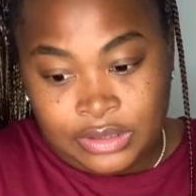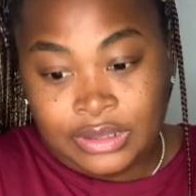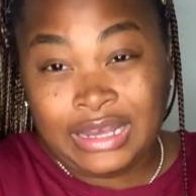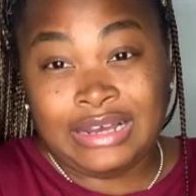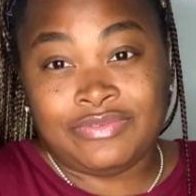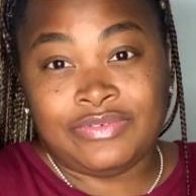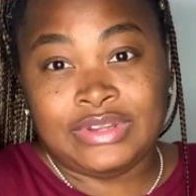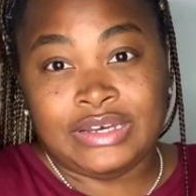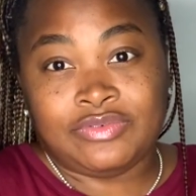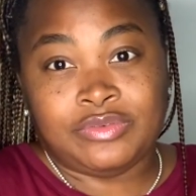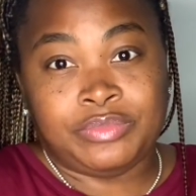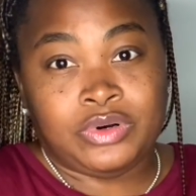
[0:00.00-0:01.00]
I've
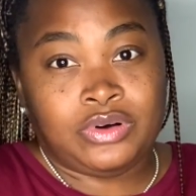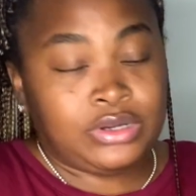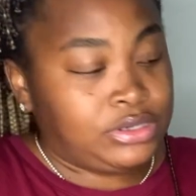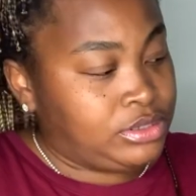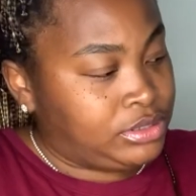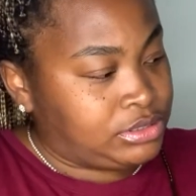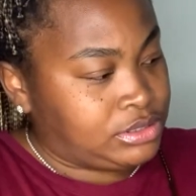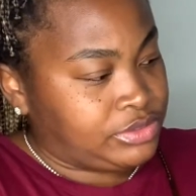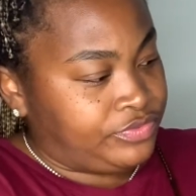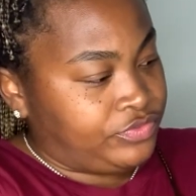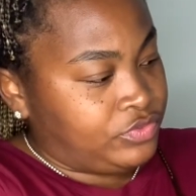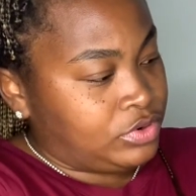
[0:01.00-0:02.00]
never bought a
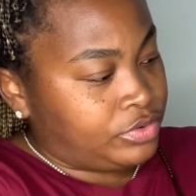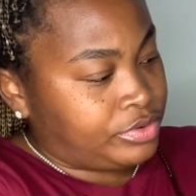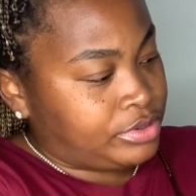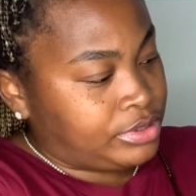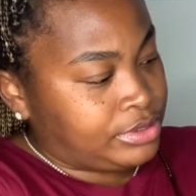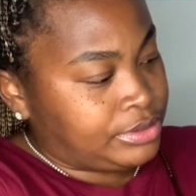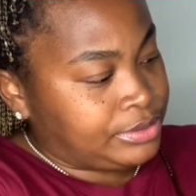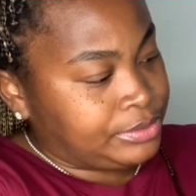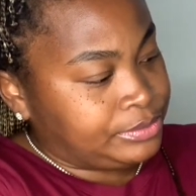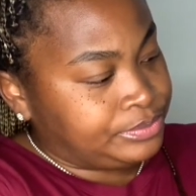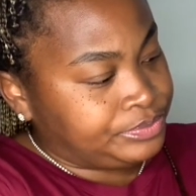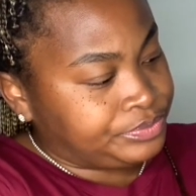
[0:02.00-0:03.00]
Sephora
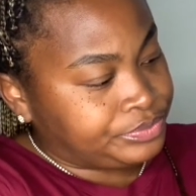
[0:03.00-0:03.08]
um,